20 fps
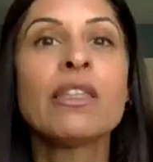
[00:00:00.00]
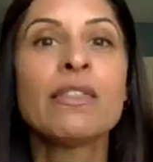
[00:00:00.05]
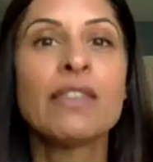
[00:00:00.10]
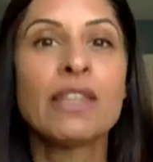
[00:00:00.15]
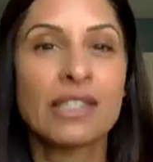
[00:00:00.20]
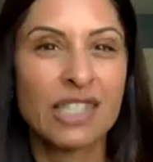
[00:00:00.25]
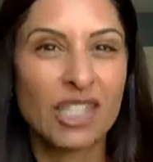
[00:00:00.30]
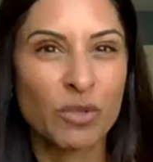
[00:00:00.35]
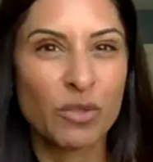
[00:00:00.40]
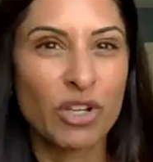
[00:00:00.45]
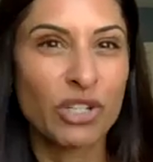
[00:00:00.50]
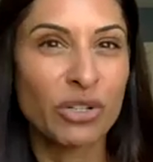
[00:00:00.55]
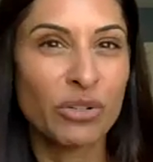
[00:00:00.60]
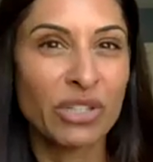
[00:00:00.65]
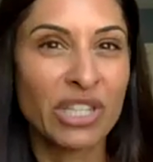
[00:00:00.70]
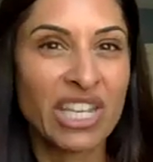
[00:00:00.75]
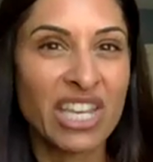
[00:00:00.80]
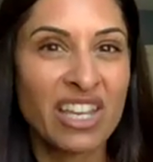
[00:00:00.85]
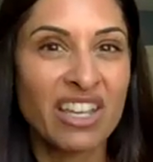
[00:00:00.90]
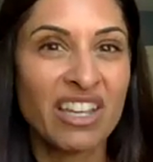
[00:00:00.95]
this is when
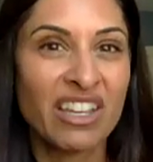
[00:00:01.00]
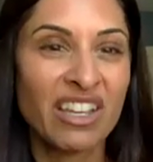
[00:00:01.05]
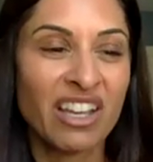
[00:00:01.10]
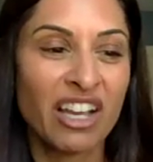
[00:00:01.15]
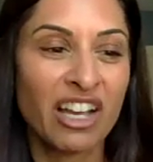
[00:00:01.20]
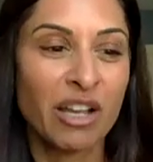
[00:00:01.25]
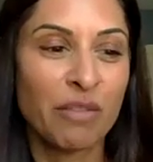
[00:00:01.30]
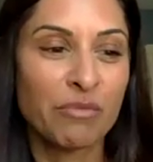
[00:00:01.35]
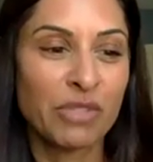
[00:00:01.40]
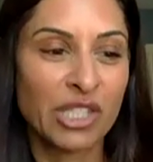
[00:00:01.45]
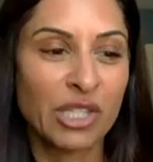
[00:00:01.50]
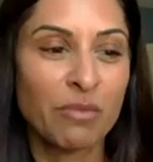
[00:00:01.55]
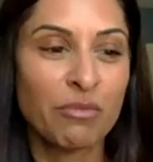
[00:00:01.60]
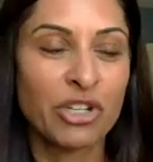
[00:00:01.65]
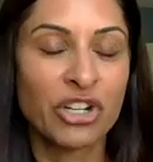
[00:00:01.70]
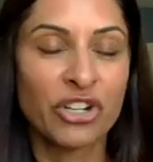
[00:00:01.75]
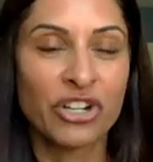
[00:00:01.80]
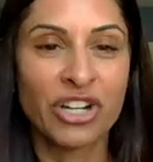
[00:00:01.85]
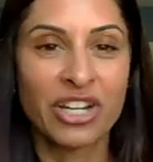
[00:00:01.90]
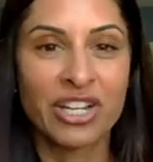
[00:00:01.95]
you'll leak some
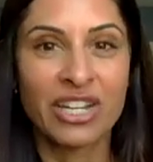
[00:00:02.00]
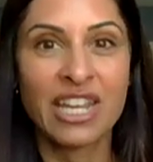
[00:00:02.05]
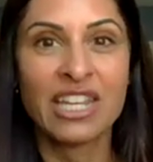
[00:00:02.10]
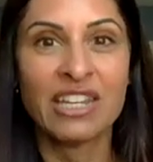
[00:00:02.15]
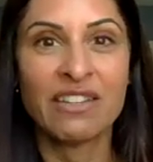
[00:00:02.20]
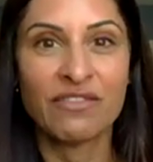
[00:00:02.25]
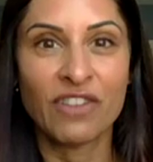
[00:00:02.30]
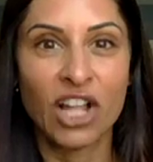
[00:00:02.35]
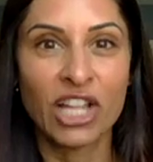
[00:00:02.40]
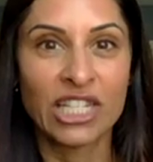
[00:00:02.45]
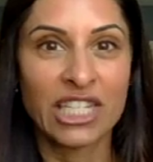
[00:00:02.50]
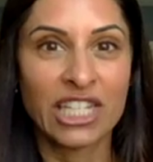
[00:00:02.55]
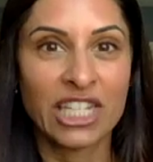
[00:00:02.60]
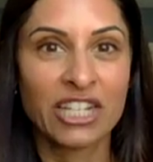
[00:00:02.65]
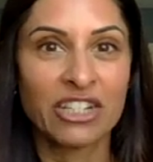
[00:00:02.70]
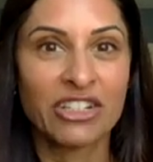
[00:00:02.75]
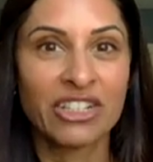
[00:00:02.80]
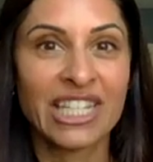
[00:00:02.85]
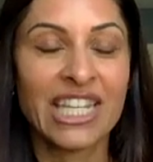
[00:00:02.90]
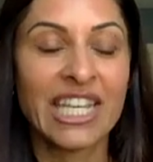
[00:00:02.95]
urine
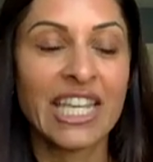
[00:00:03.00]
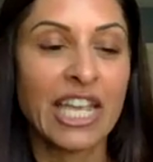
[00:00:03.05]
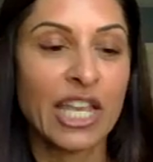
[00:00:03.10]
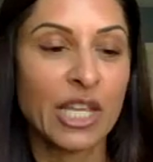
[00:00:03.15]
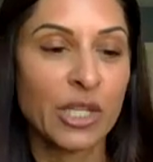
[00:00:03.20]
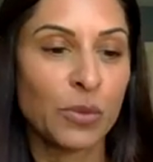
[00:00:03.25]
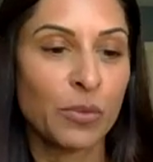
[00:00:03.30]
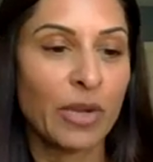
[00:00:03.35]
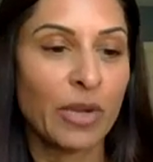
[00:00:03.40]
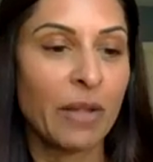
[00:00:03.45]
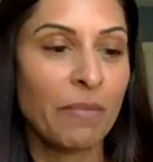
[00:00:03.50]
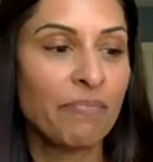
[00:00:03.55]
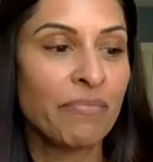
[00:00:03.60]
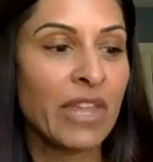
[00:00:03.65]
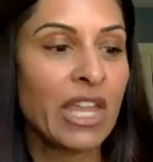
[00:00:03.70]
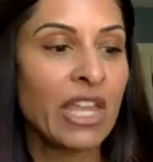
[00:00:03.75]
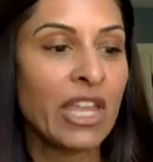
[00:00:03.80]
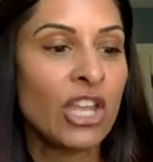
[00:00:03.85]
involuntarily as well.